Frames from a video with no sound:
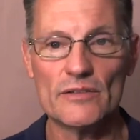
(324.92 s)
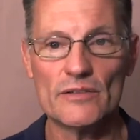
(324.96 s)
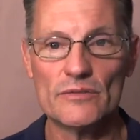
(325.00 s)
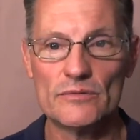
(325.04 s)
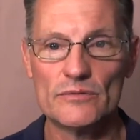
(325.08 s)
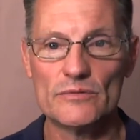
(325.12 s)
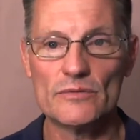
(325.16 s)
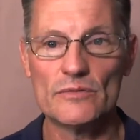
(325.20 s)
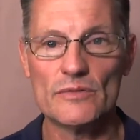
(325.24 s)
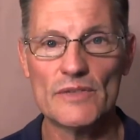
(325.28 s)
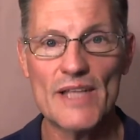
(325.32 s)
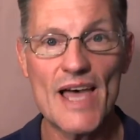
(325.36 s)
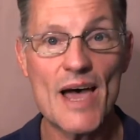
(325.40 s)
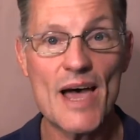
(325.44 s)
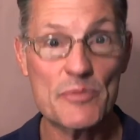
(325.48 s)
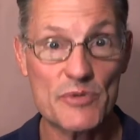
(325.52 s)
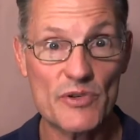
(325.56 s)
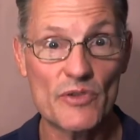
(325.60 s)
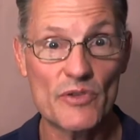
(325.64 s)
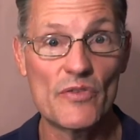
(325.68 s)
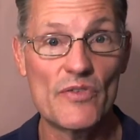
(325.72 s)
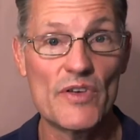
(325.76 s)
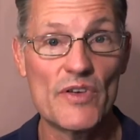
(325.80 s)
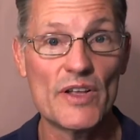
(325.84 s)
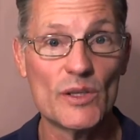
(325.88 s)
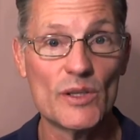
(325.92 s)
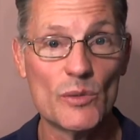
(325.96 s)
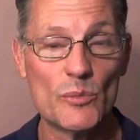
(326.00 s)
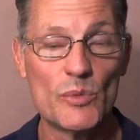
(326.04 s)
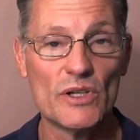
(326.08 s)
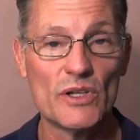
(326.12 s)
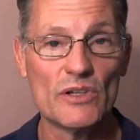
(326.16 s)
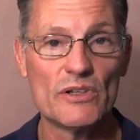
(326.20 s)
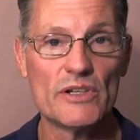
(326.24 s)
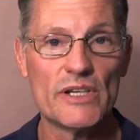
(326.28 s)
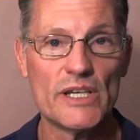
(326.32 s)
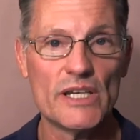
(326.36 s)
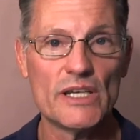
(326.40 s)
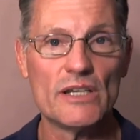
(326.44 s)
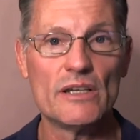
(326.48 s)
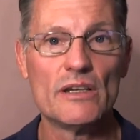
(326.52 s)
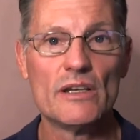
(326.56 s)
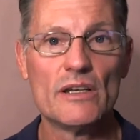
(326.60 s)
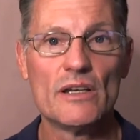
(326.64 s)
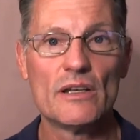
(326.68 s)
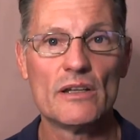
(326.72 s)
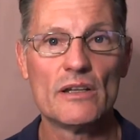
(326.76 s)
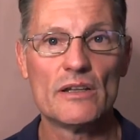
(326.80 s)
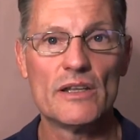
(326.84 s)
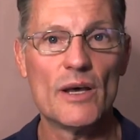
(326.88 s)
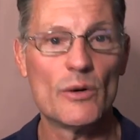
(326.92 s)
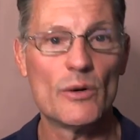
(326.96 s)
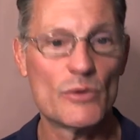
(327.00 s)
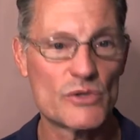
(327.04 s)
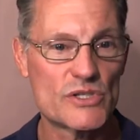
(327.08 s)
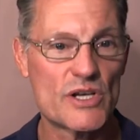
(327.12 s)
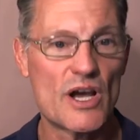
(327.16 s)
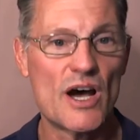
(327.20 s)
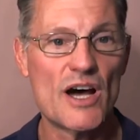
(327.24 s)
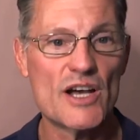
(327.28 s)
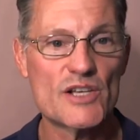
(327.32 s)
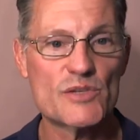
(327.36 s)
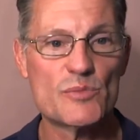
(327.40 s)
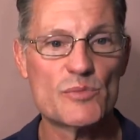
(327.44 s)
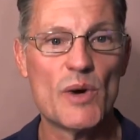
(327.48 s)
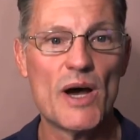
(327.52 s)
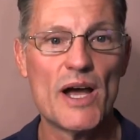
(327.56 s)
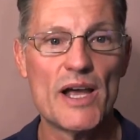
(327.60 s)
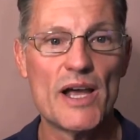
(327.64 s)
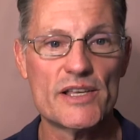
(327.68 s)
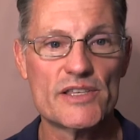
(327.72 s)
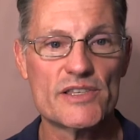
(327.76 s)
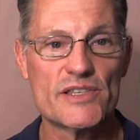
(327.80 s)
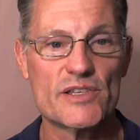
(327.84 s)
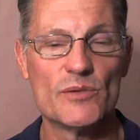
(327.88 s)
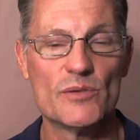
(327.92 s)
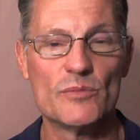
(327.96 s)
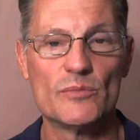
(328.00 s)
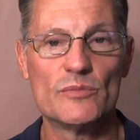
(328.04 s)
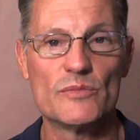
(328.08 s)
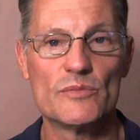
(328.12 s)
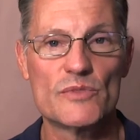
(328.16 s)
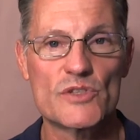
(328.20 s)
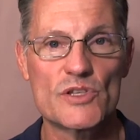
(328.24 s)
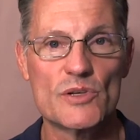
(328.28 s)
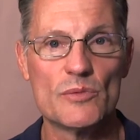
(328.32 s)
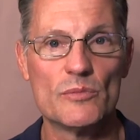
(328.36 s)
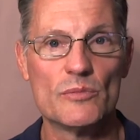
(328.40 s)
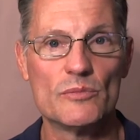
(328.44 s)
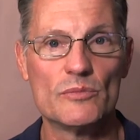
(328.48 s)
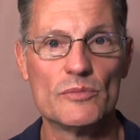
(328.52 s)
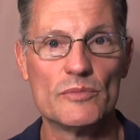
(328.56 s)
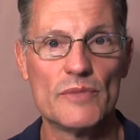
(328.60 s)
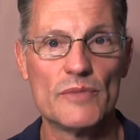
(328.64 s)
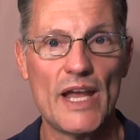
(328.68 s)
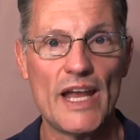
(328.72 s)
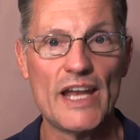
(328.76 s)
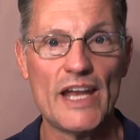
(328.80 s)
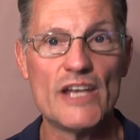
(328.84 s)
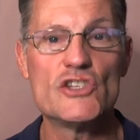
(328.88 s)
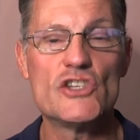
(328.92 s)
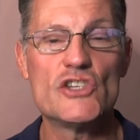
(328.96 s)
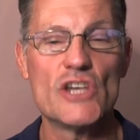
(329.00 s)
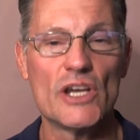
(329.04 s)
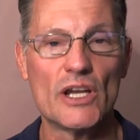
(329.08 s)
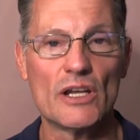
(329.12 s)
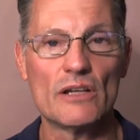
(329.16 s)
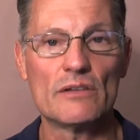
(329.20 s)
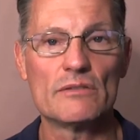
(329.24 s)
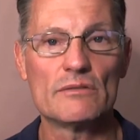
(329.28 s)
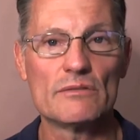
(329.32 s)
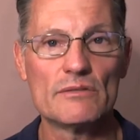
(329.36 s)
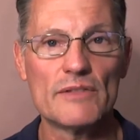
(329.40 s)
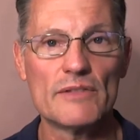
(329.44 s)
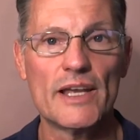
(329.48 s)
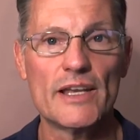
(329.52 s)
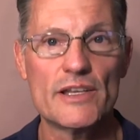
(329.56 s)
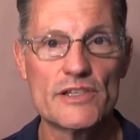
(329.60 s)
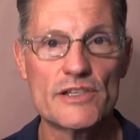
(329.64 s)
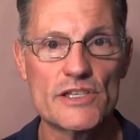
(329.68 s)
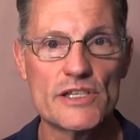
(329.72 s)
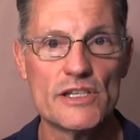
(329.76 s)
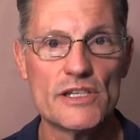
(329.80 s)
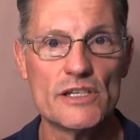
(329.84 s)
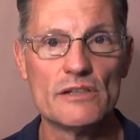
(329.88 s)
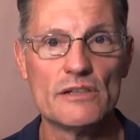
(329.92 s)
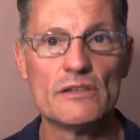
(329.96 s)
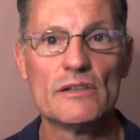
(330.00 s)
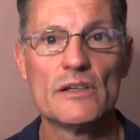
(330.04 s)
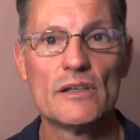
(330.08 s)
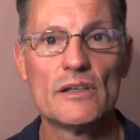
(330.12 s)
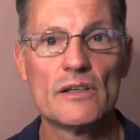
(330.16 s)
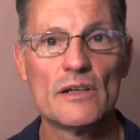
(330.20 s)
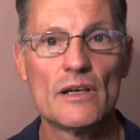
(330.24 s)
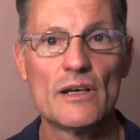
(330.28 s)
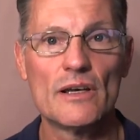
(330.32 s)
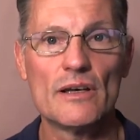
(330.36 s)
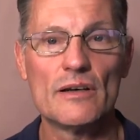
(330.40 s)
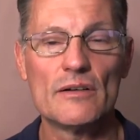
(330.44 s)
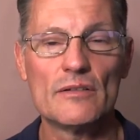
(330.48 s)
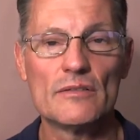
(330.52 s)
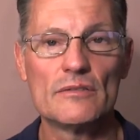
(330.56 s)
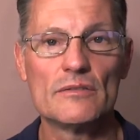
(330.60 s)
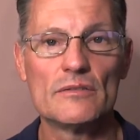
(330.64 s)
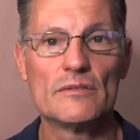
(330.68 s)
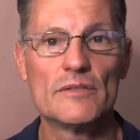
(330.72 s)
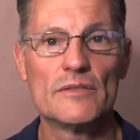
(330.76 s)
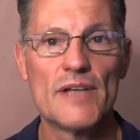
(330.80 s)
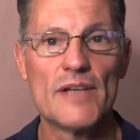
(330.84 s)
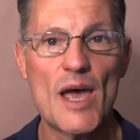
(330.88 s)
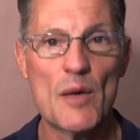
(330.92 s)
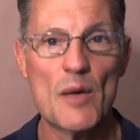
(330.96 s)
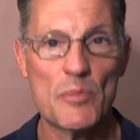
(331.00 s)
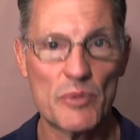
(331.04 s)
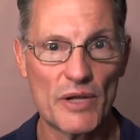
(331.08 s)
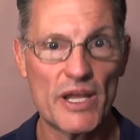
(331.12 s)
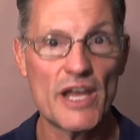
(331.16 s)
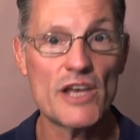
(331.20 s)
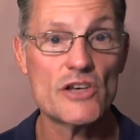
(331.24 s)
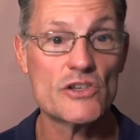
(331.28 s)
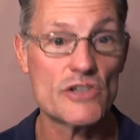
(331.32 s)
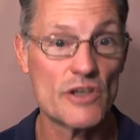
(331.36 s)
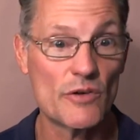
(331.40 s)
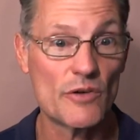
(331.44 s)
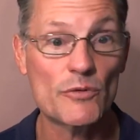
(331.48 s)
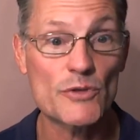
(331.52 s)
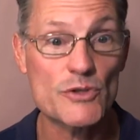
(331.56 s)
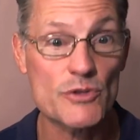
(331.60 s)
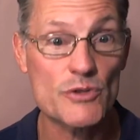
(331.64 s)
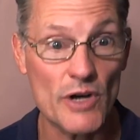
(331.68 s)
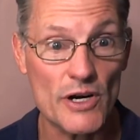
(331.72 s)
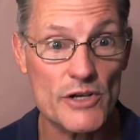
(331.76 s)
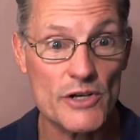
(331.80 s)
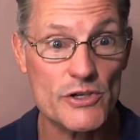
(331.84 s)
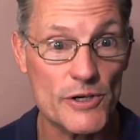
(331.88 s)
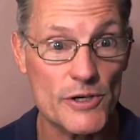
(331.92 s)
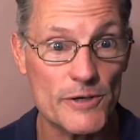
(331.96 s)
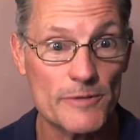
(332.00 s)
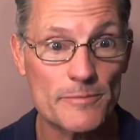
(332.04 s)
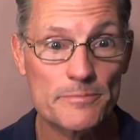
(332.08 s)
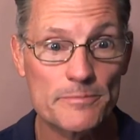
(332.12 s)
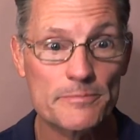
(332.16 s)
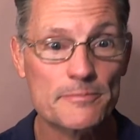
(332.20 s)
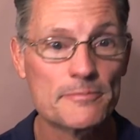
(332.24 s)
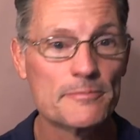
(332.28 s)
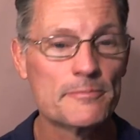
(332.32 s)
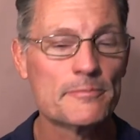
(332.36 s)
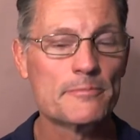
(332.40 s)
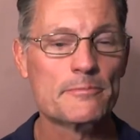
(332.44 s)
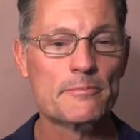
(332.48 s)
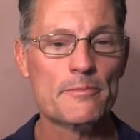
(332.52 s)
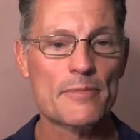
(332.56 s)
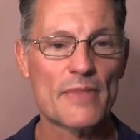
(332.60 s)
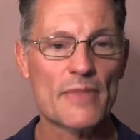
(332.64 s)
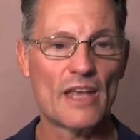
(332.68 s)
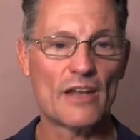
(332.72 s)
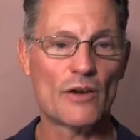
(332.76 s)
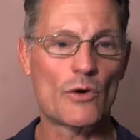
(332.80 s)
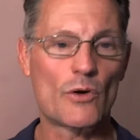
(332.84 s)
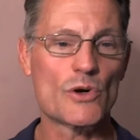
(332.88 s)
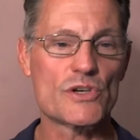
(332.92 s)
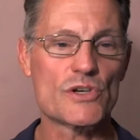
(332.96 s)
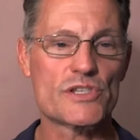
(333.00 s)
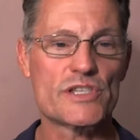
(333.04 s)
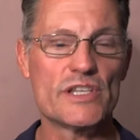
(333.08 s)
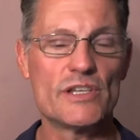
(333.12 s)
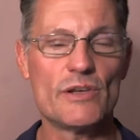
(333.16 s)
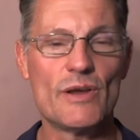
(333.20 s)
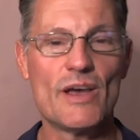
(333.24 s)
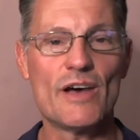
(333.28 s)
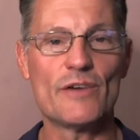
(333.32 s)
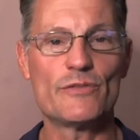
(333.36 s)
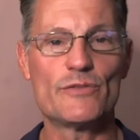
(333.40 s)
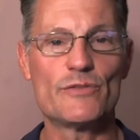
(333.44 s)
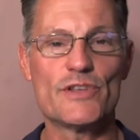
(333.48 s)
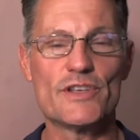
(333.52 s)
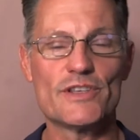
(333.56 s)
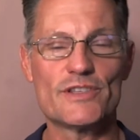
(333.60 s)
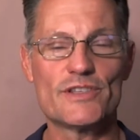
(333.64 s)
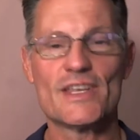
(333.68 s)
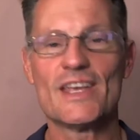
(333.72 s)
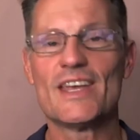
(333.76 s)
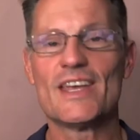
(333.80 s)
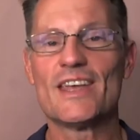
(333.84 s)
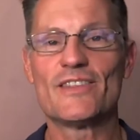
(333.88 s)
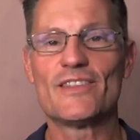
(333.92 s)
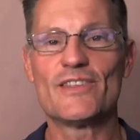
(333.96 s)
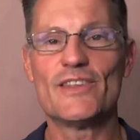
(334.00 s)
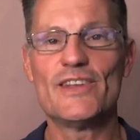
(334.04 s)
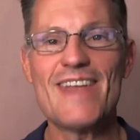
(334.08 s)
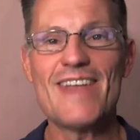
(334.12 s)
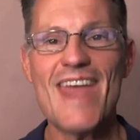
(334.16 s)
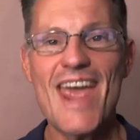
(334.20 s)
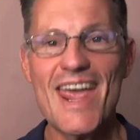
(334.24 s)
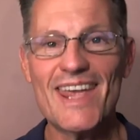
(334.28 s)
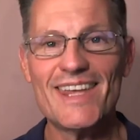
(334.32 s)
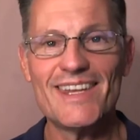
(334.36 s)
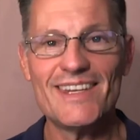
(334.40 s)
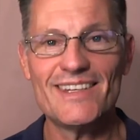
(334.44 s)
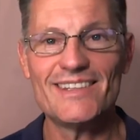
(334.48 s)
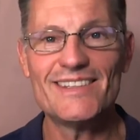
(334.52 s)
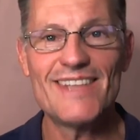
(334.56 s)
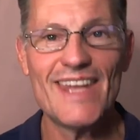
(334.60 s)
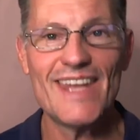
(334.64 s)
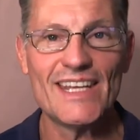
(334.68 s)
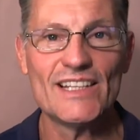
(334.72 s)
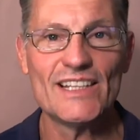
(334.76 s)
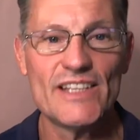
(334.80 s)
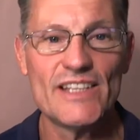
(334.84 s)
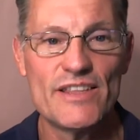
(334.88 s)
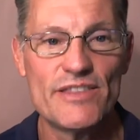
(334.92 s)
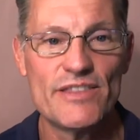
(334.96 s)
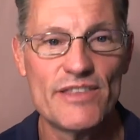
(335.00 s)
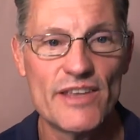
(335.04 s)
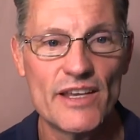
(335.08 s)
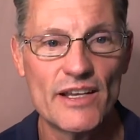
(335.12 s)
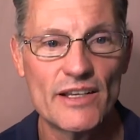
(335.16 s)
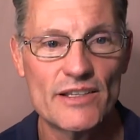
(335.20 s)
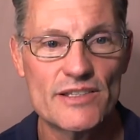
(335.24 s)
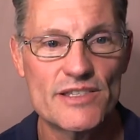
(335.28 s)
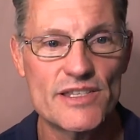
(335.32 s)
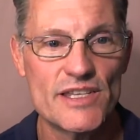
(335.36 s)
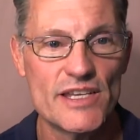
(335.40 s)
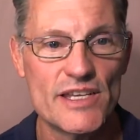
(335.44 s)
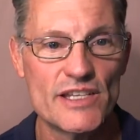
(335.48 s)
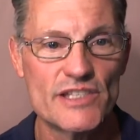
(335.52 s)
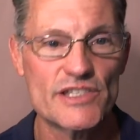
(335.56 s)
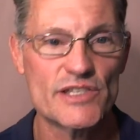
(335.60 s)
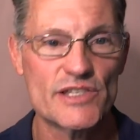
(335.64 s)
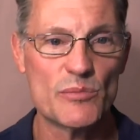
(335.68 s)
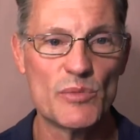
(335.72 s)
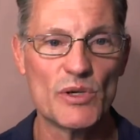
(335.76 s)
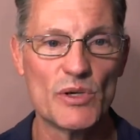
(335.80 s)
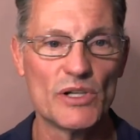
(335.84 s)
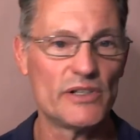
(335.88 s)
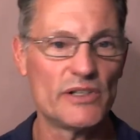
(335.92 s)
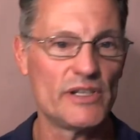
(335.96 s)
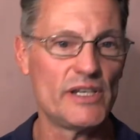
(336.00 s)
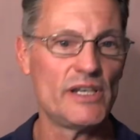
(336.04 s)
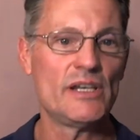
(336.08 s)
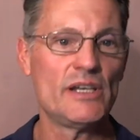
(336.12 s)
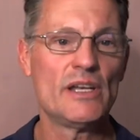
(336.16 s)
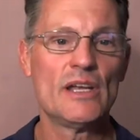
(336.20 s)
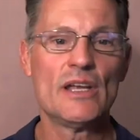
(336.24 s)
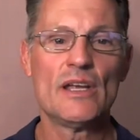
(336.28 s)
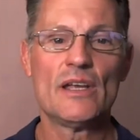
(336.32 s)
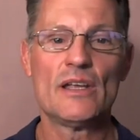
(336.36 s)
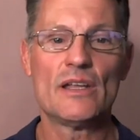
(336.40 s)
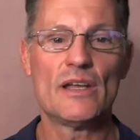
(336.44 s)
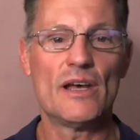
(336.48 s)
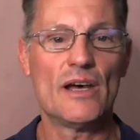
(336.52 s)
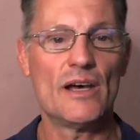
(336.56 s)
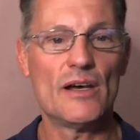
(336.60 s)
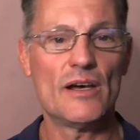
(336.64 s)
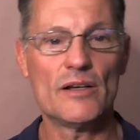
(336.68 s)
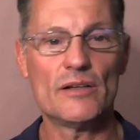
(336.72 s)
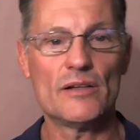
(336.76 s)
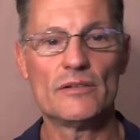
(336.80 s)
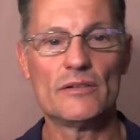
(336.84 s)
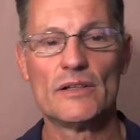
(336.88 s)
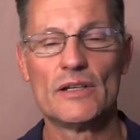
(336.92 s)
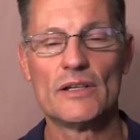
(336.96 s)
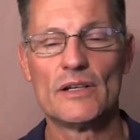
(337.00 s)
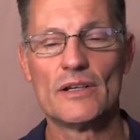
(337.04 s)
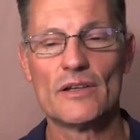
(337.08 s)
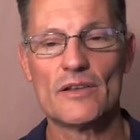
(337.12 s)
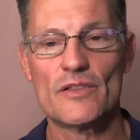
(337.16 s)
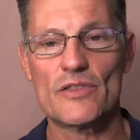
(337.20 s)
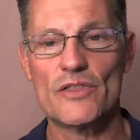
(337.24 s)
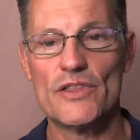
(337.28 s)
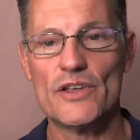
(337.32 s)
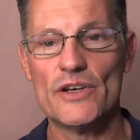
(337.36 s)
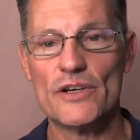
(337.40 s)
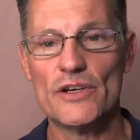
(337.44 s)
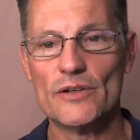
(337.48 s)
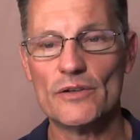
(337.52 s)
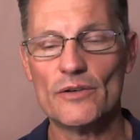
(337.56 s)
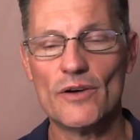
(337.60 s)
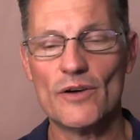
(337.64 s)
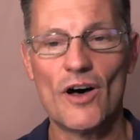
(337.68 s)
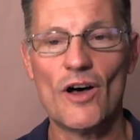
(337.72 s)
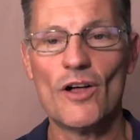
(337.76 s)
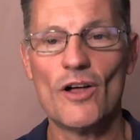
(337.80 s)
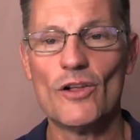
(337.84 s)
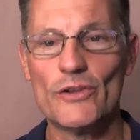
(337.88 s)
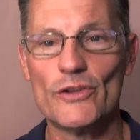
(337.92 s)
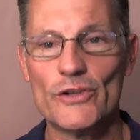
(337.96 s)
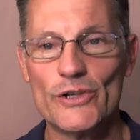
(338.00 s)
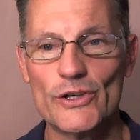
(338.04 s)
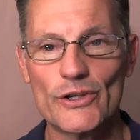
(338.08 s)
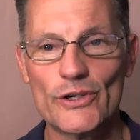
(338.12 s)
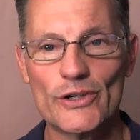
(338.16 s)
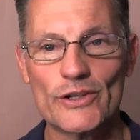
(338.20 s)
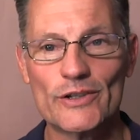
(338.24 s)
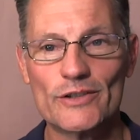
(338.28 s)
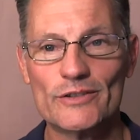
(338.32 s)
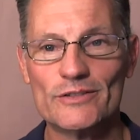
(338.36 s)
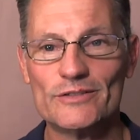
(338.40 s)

lapse of availability that was caused by some aging legacy application infrastructure. And of course, then you have the nagging daily things, the instability, all your